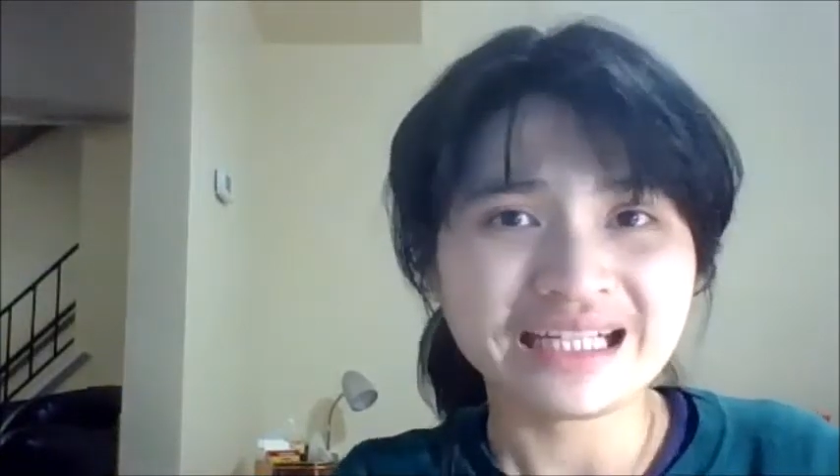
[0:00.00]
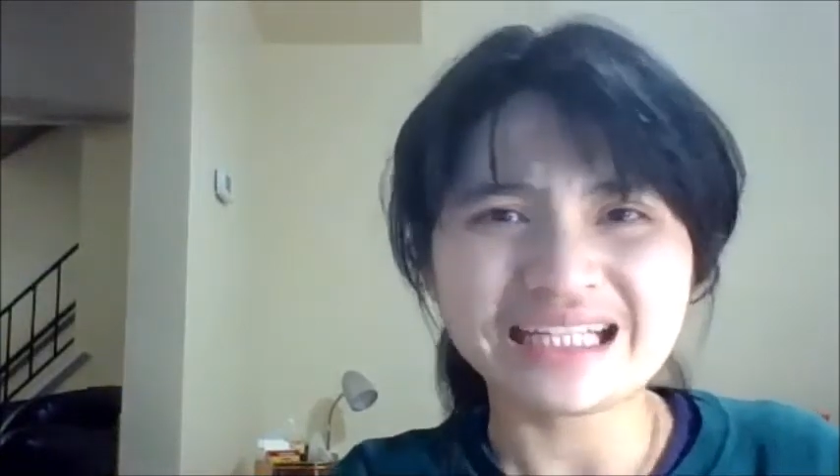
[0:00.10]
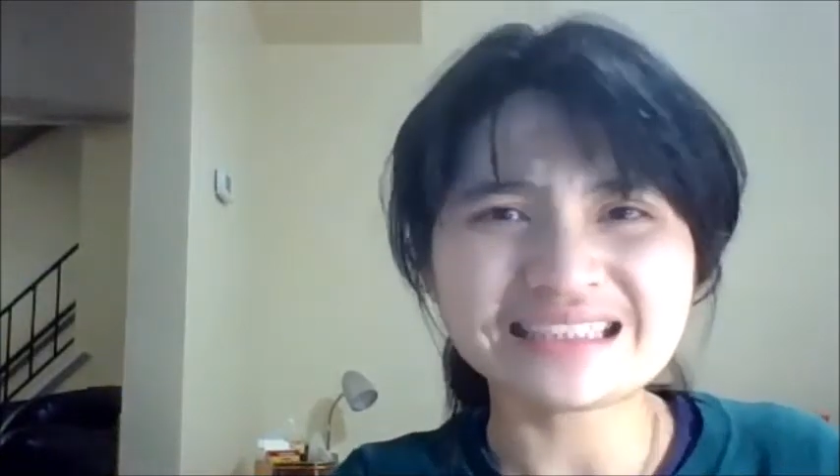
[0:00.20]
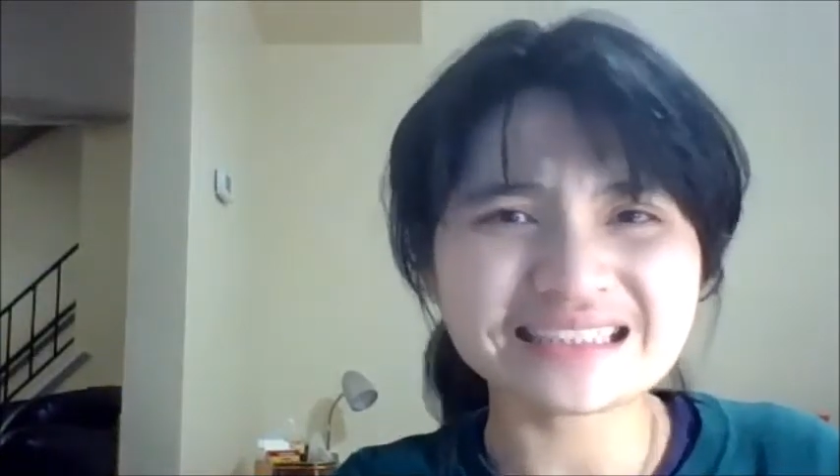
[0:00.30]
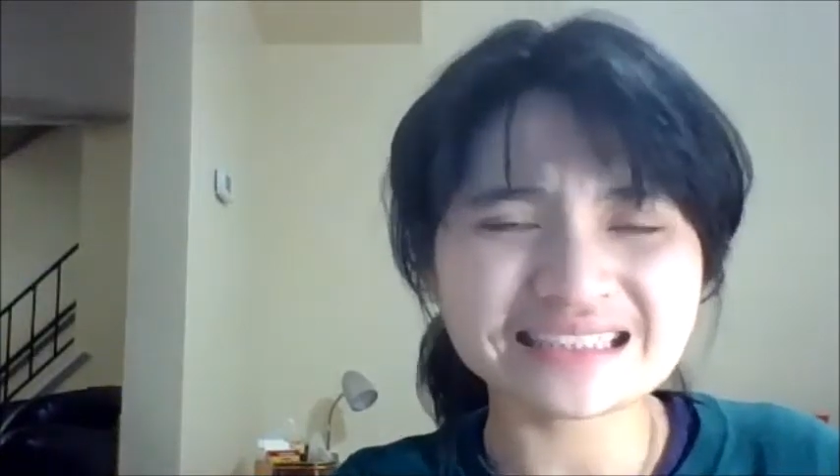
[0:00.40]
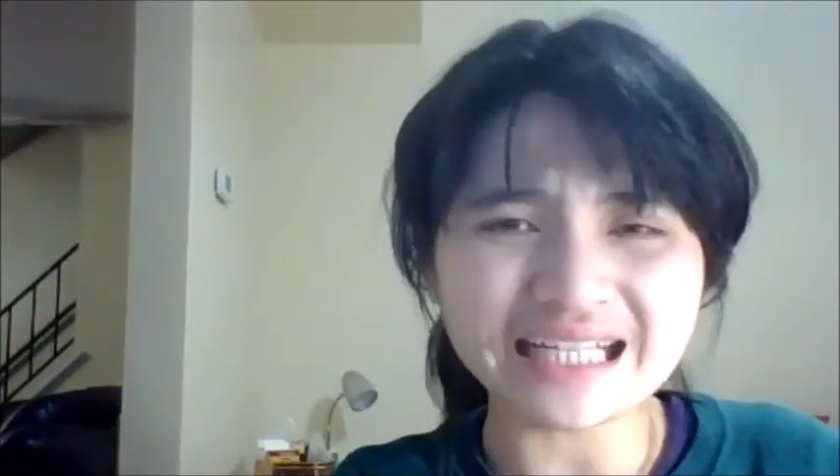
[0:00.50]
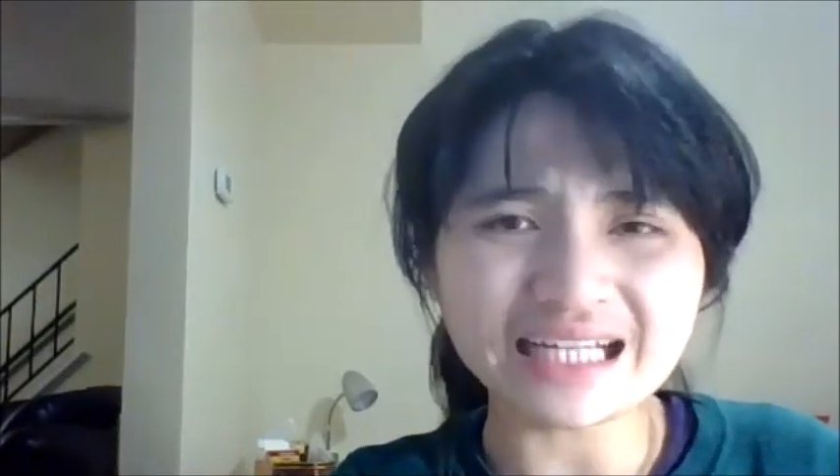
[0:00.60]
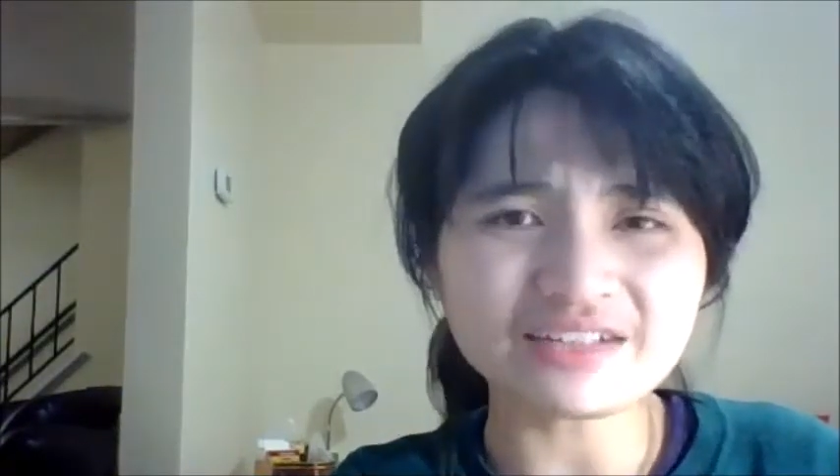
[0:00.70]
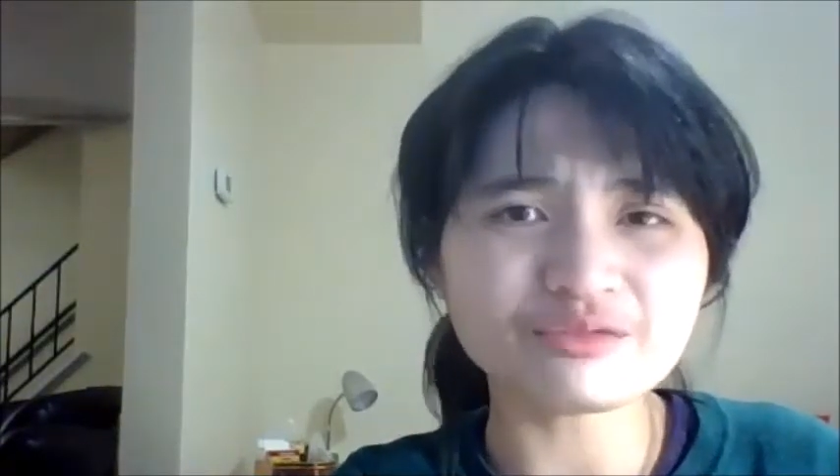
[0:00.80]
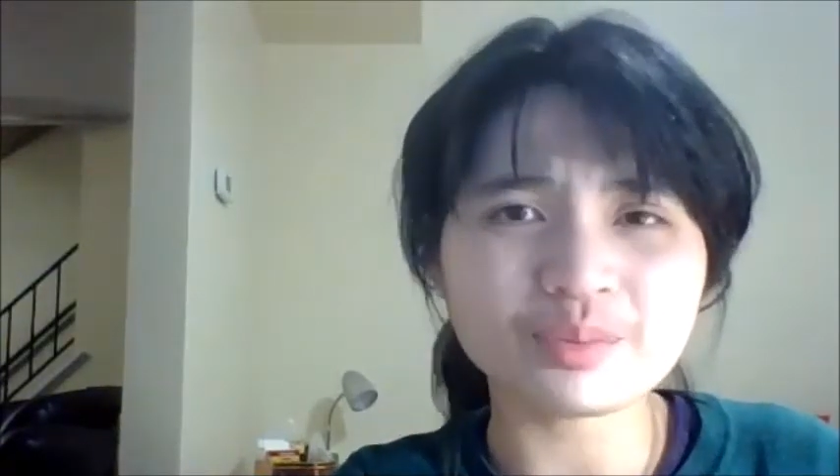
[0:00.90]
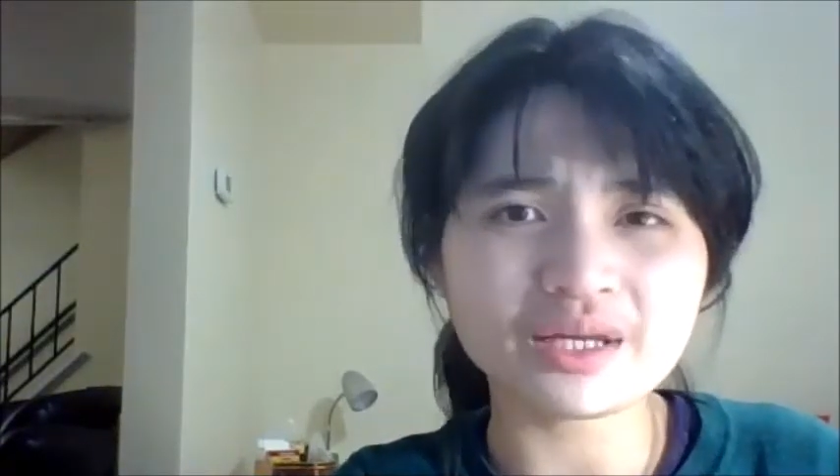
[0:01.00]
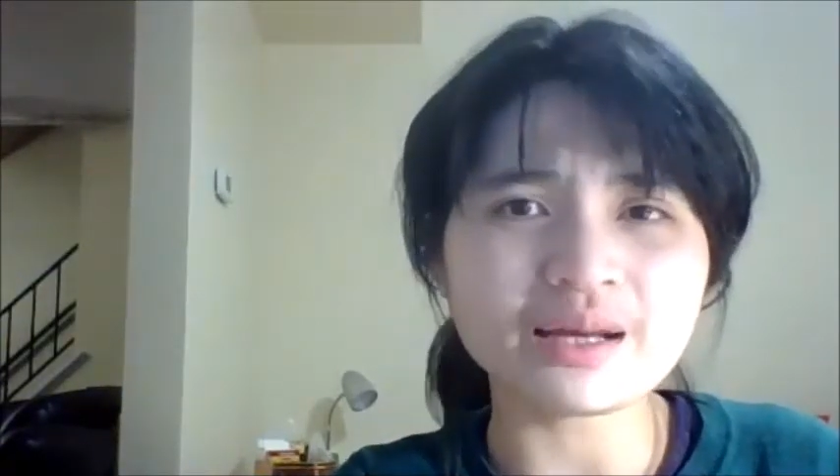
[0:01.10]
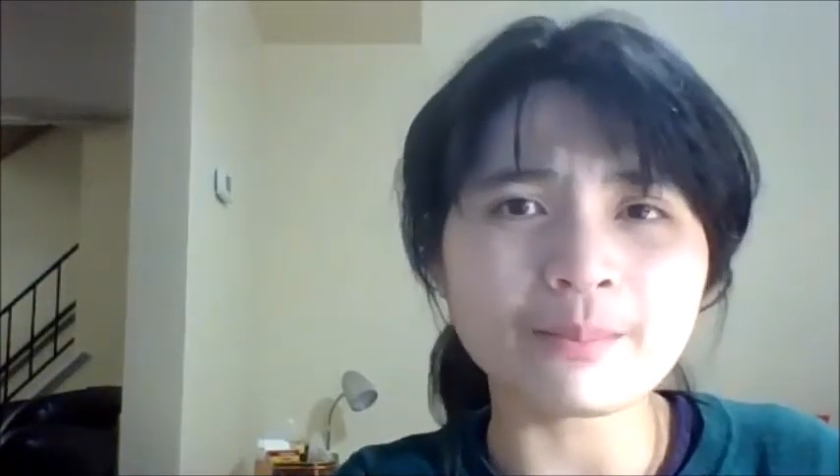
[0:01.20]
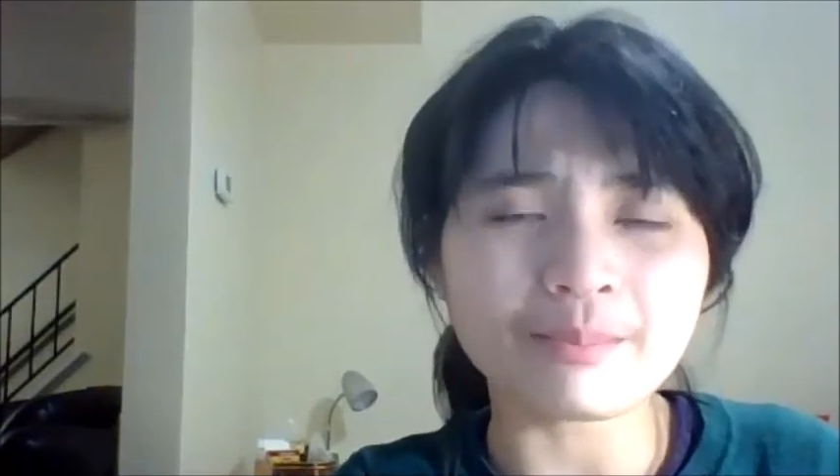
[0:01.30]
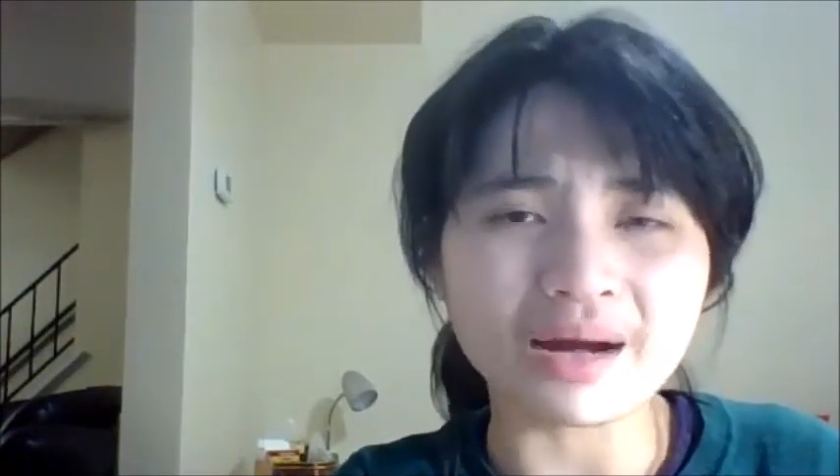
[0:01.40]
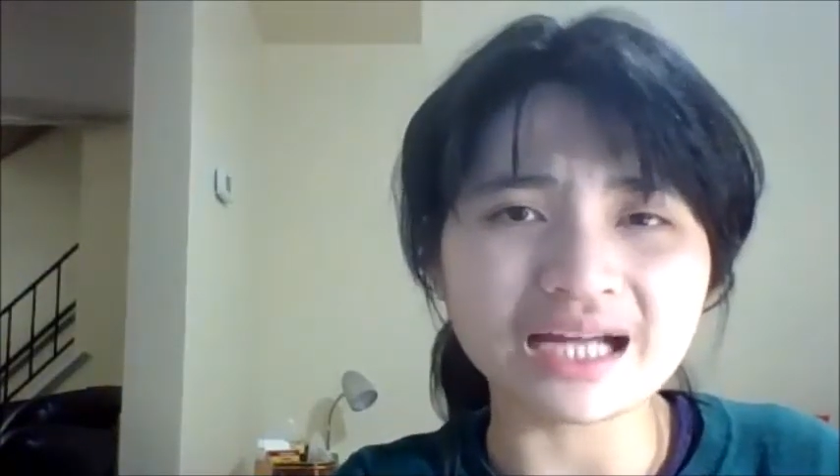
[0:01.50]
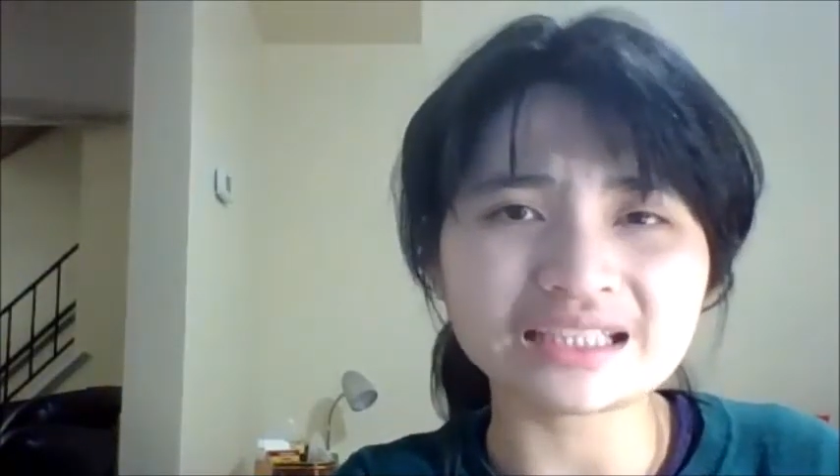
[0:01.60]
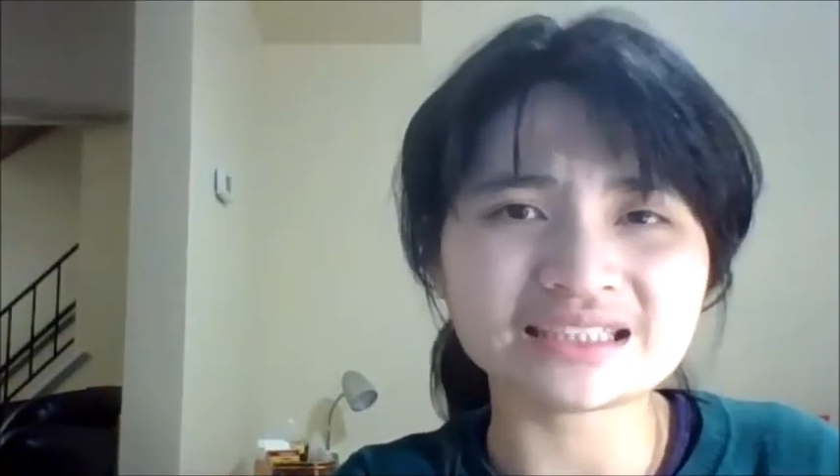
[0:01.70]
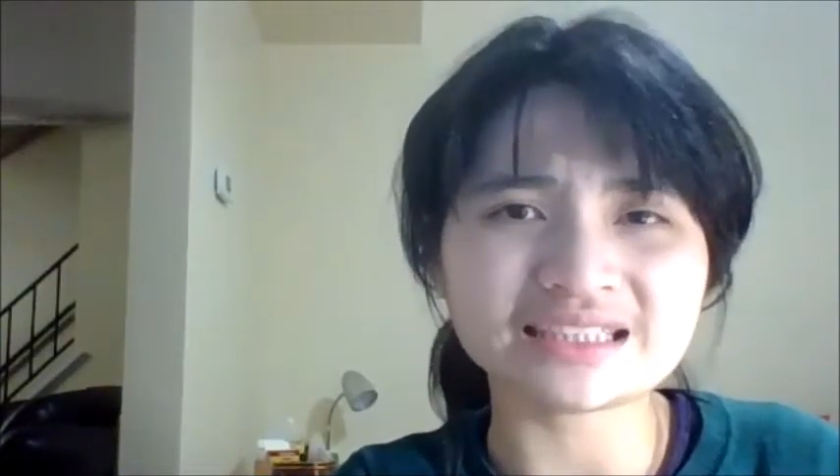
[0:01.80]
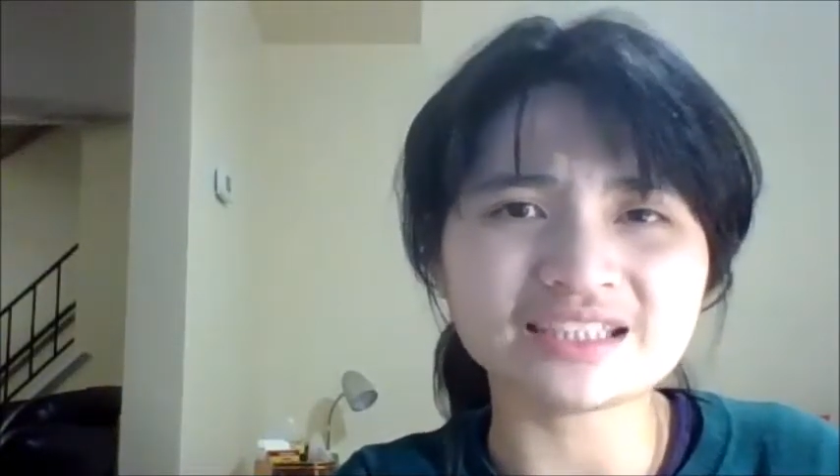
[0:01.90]
Instead of being a
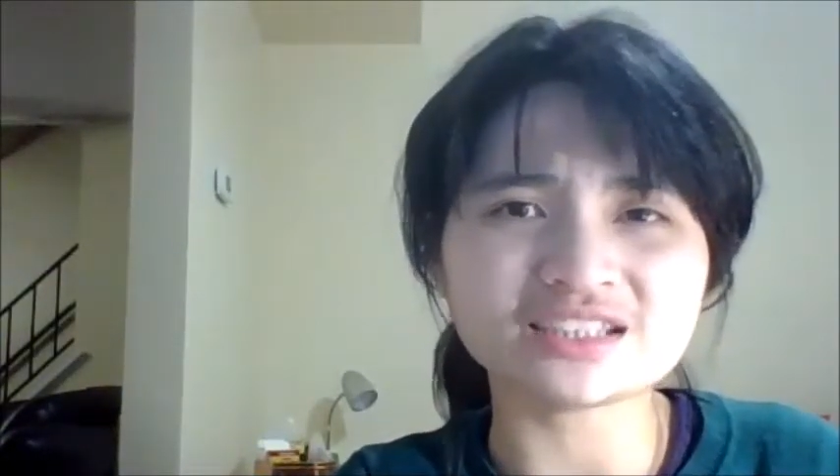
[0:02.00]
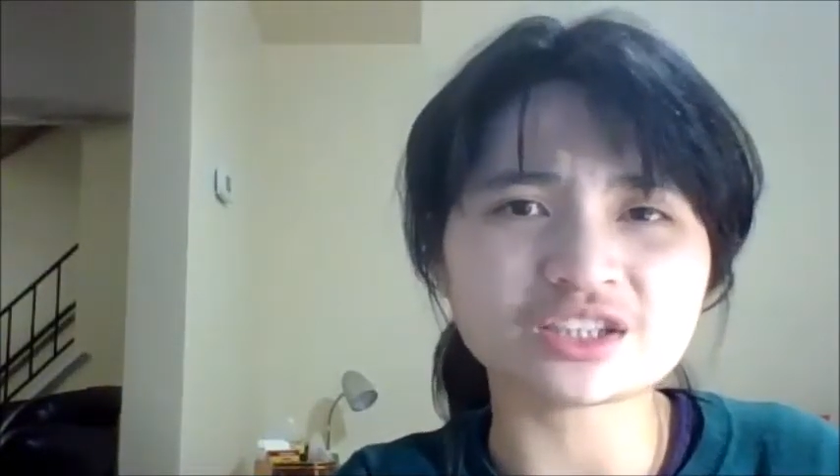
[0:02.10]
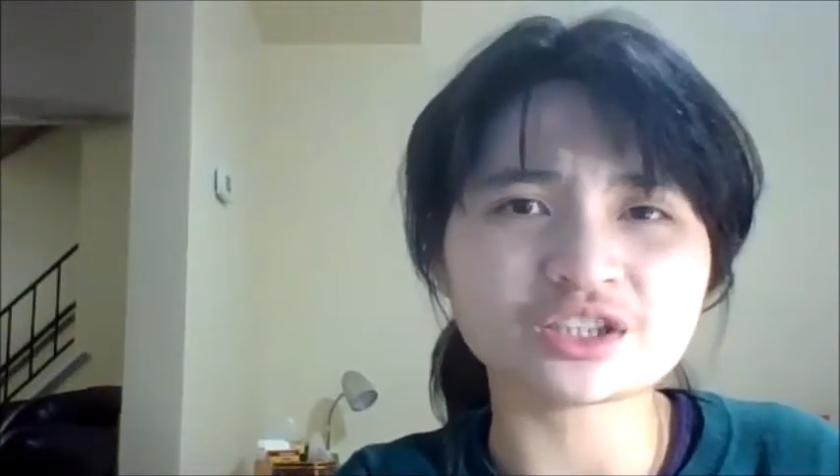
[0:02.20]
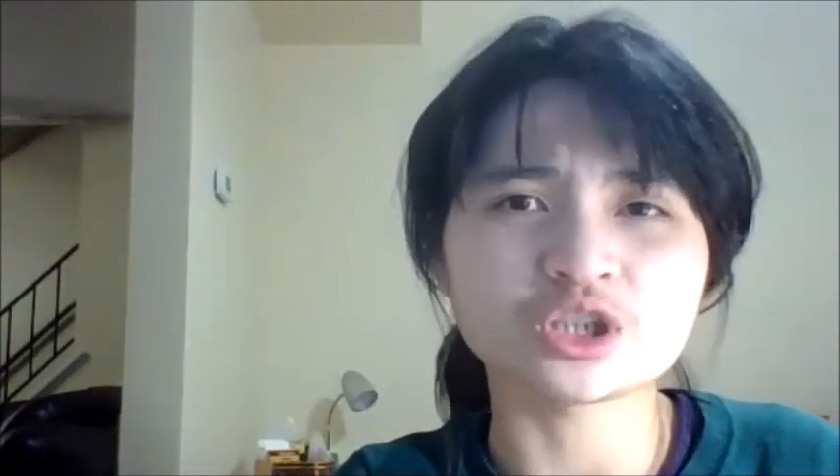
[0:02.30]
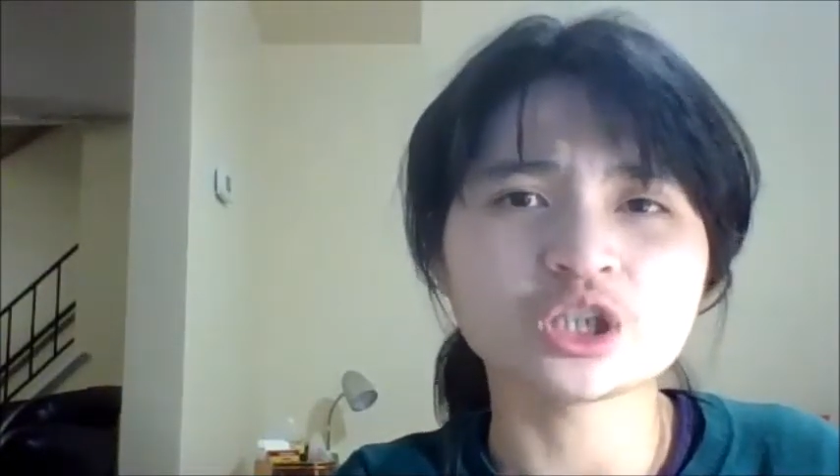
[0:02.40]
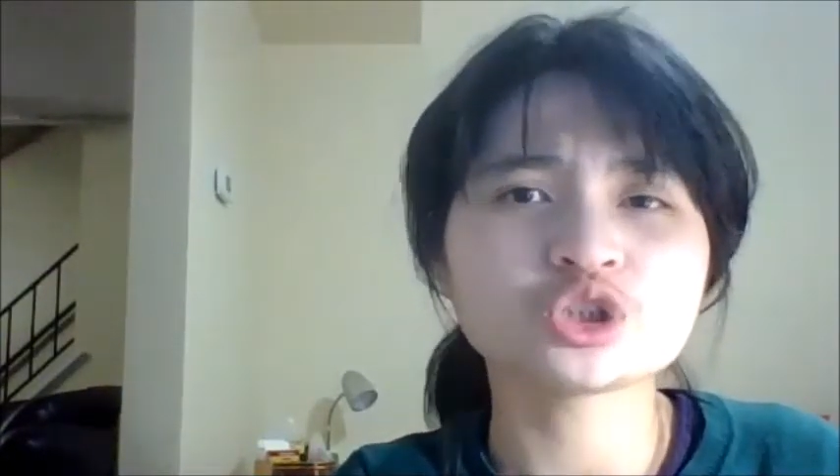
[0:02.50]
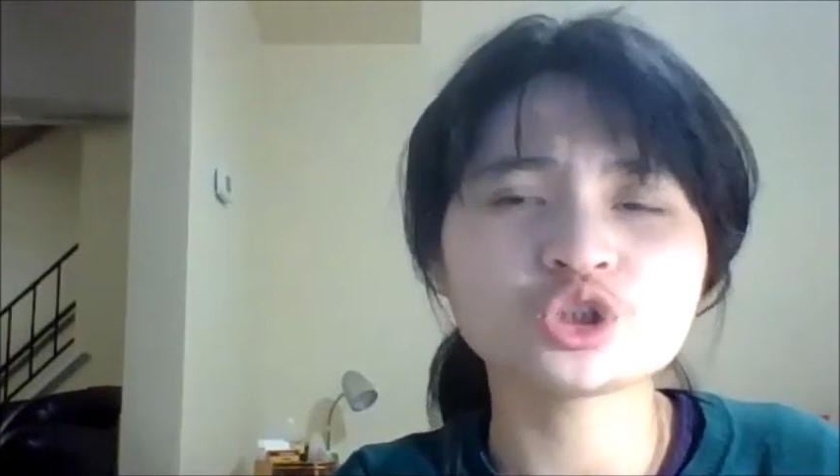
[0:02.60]
bystander